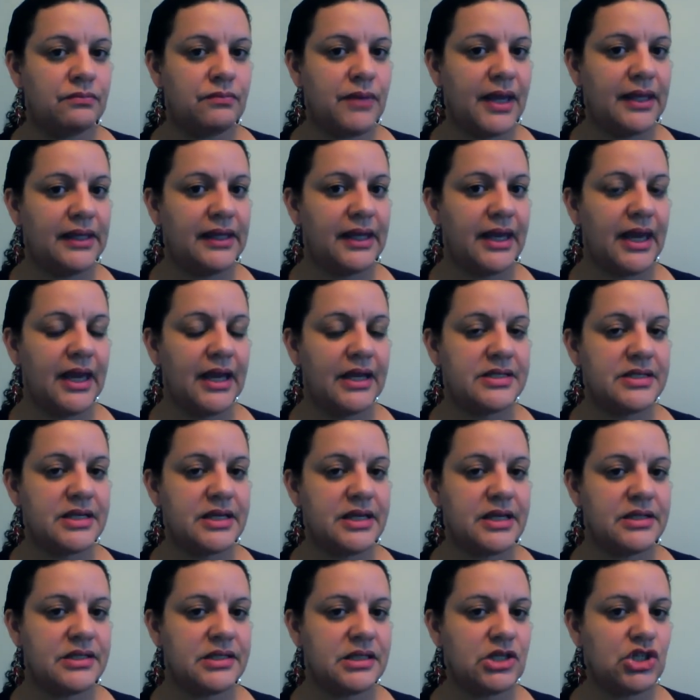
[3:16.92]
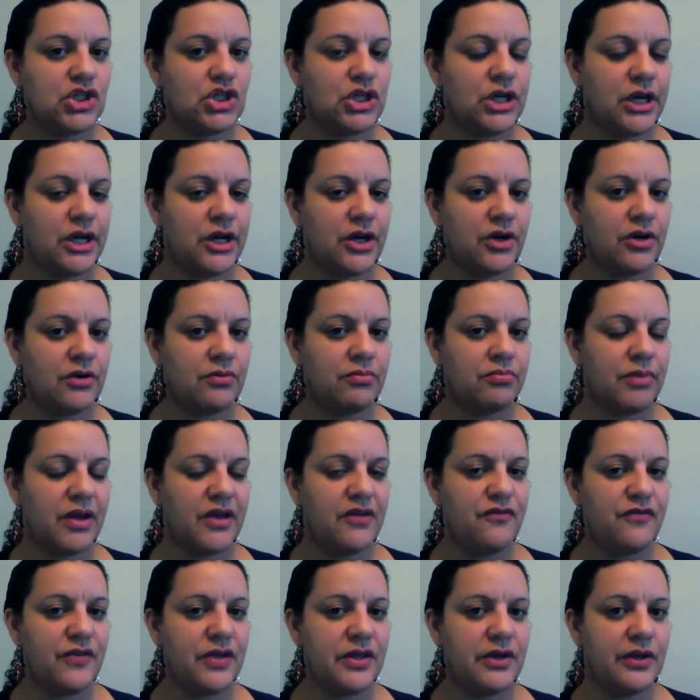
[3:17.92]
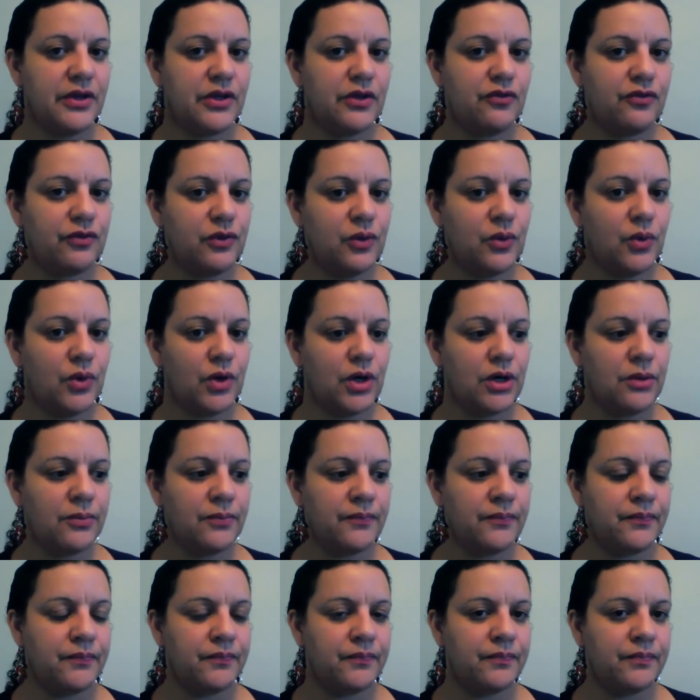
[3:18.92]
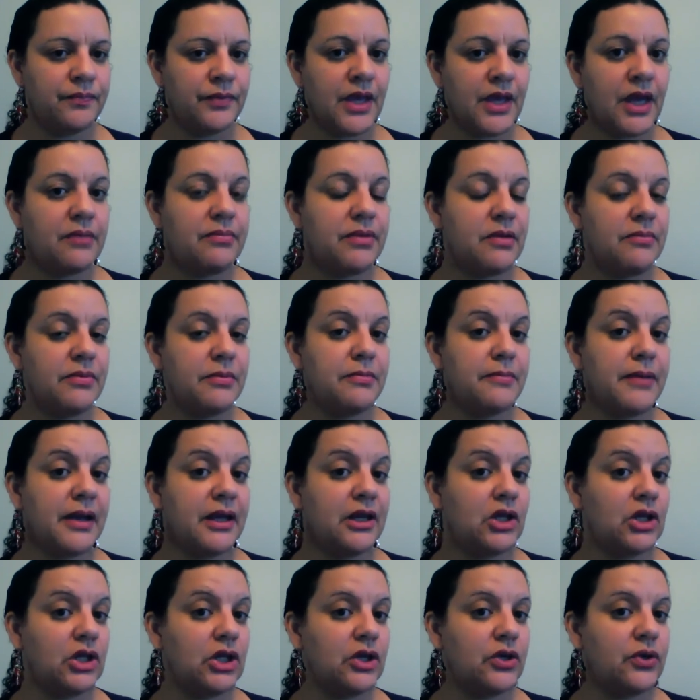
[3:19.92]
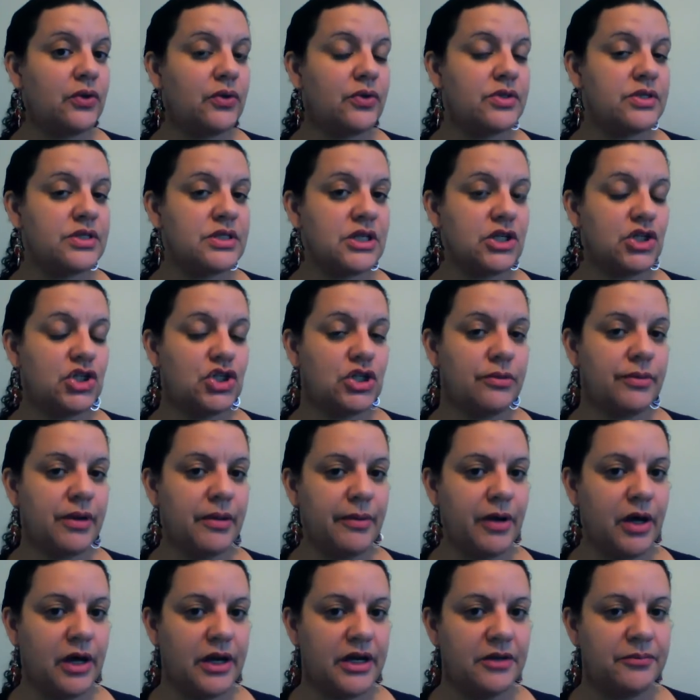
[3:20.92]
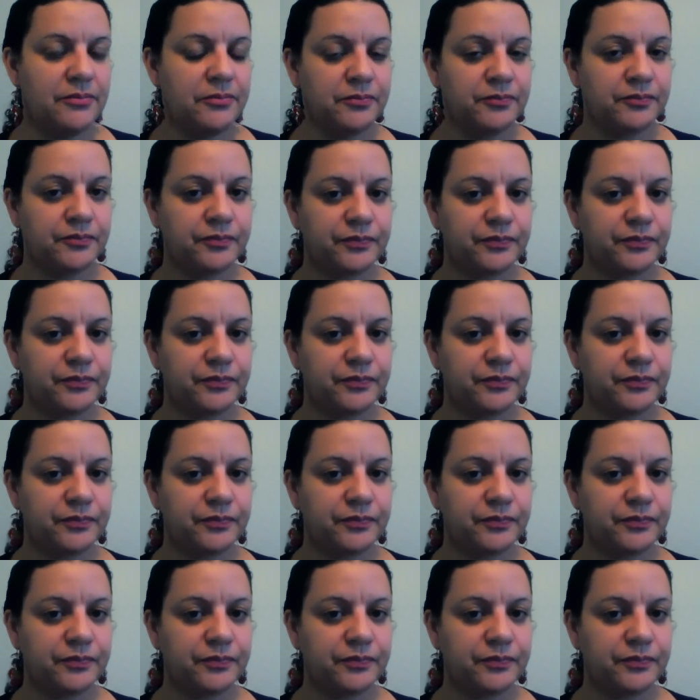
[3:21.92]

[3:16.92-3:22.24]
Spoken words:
my legs against the chair, my feet on the floor, and maybe my clothes touching my body.